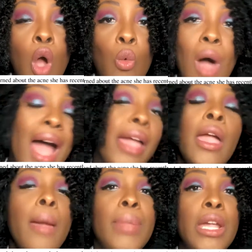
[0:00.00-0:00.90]

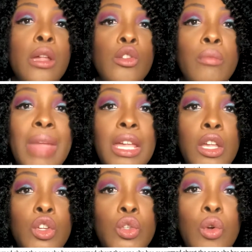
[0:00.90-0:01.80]
Why? Because you're
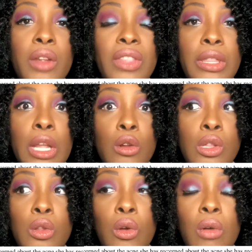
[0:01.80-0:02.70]
making sure that
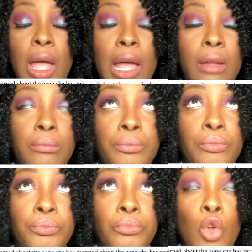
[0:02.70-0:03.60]
there's no um,
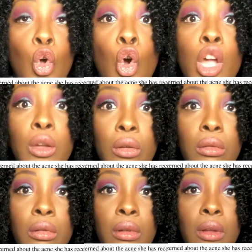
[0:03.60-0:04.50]
oil